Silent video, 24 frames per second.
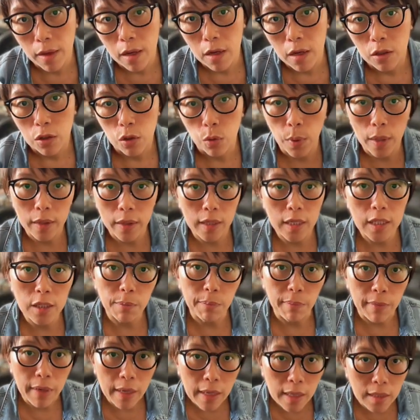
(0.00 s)
so what
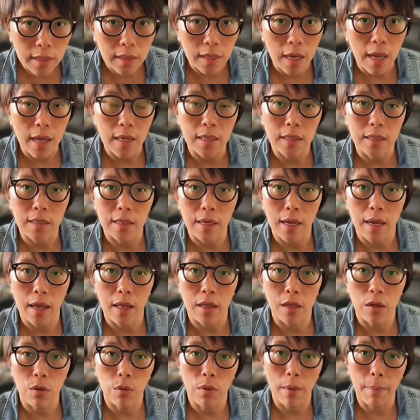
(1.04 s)
this means is
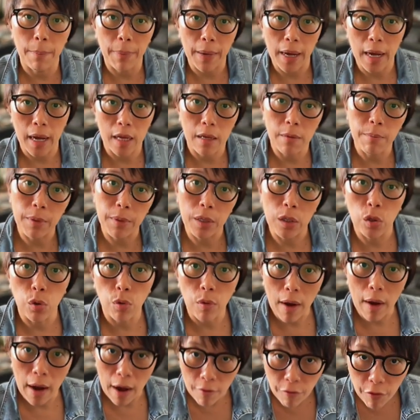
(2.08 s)
that you are buying
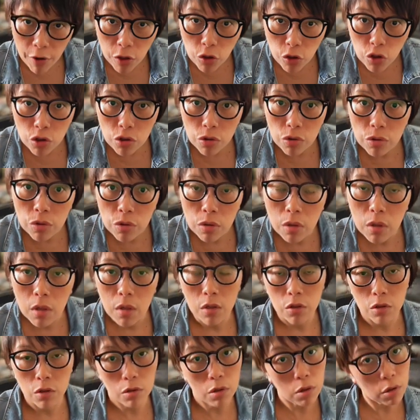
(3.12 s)
below average.
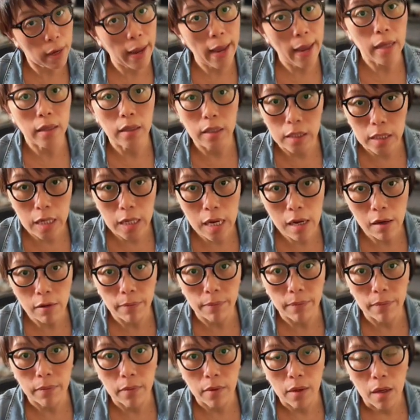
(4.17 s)
So you get a discount.
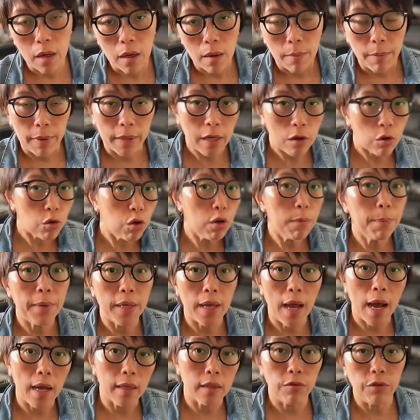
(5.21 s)
But there could
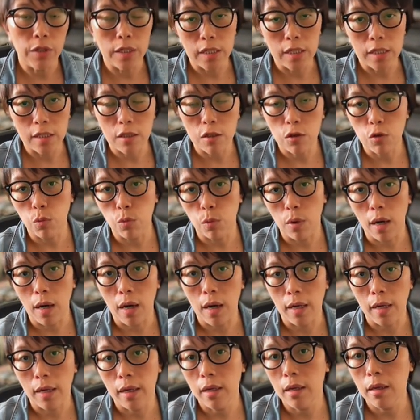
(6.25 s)
be other reasons
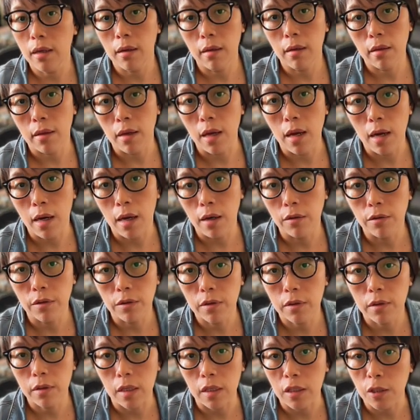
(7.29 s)
why the
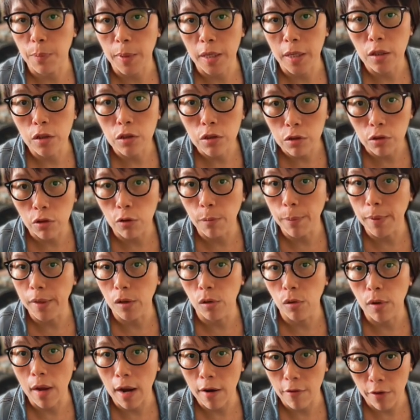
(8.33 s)
house is being sold
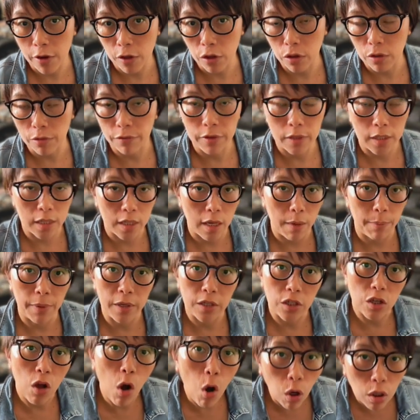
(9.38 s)
below average. For example,
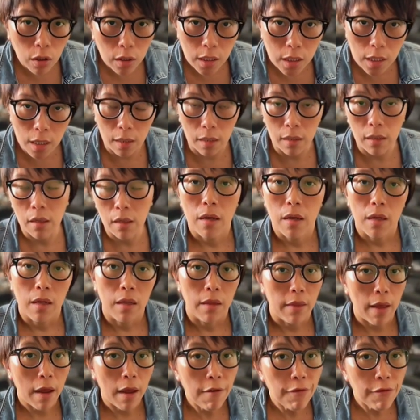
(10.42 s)
it's haunted.
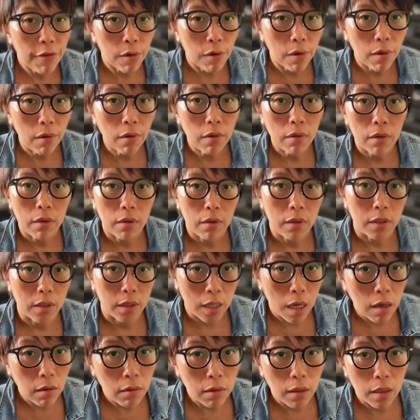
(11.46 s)
Therefore, the
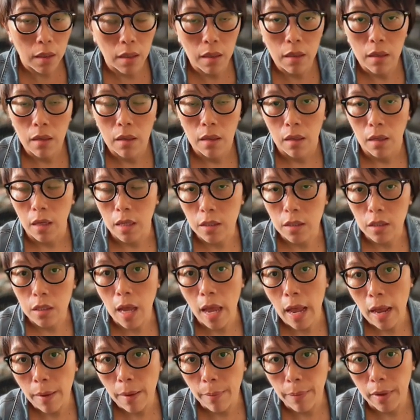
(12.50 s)
seller is
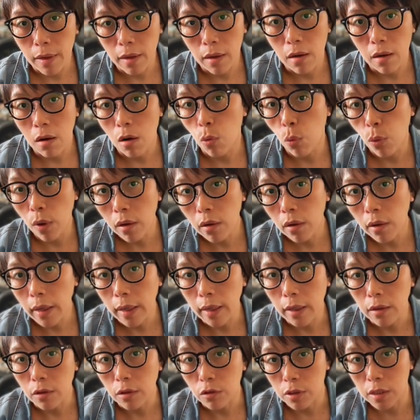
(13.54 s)
able or
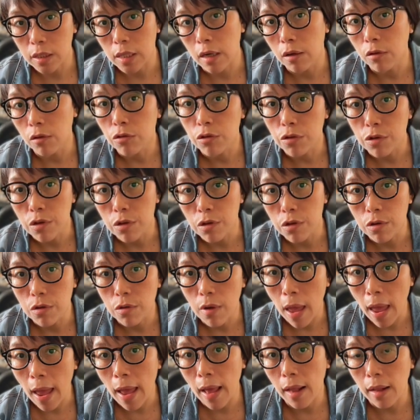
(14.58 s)
willing to sell to you
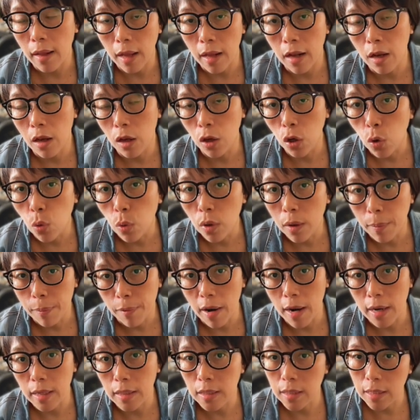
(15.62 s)
at a lower
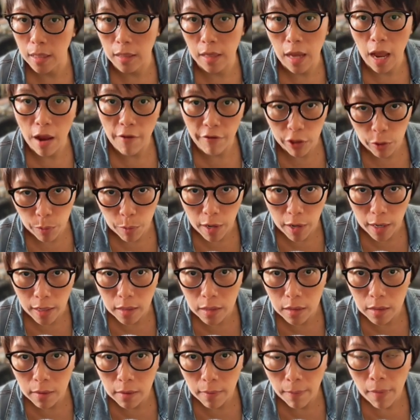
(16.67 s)
price than the average
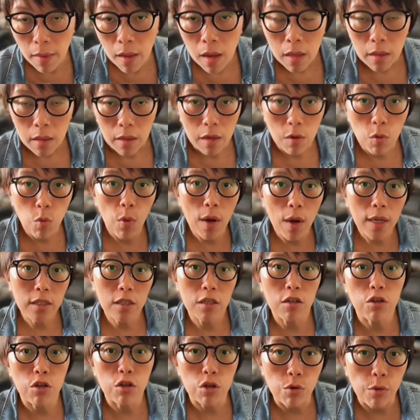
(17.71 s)
price. Now, in what
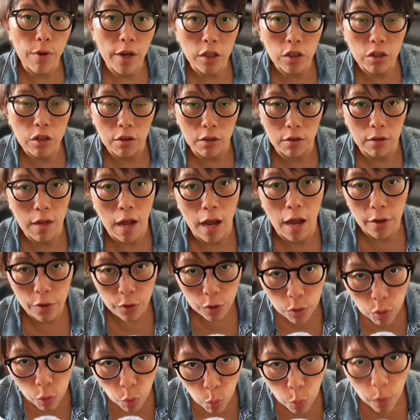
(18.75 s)
situation are
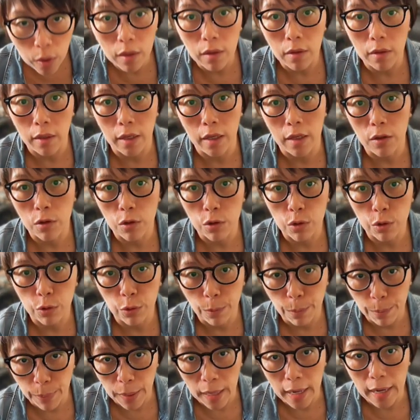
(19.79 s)
you willing to
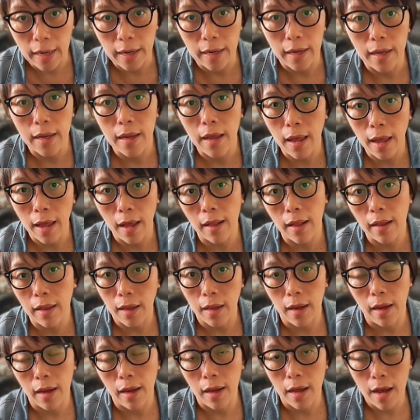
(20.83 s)
buy at
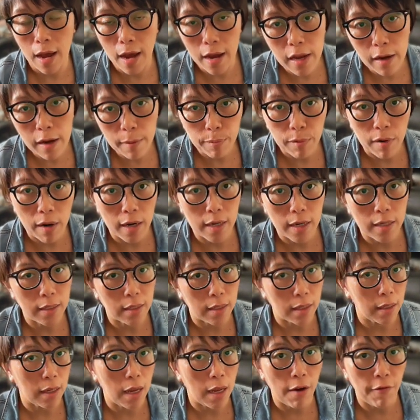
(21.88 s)
a higher price
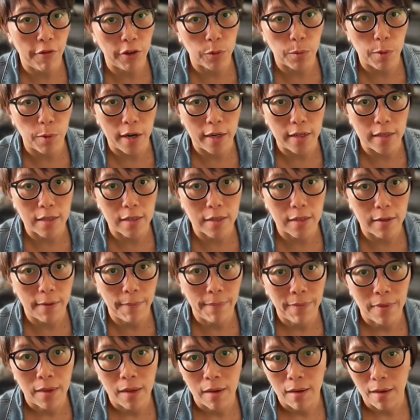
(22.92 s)
than the average price?
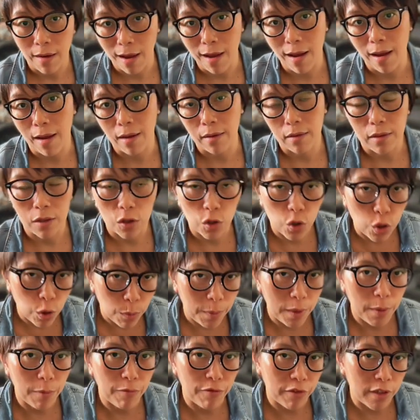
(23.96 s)
It could
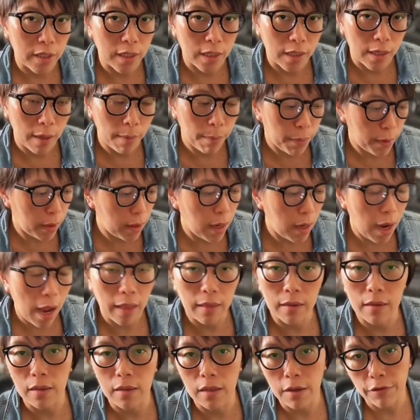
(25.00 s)
be, for example,
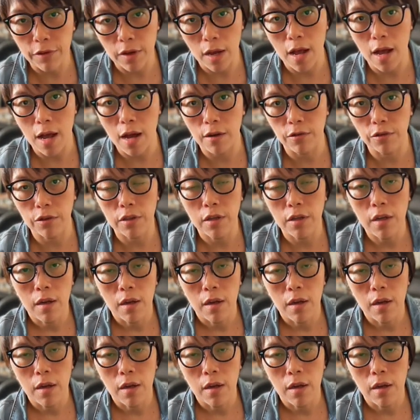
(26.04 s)
underneath the house,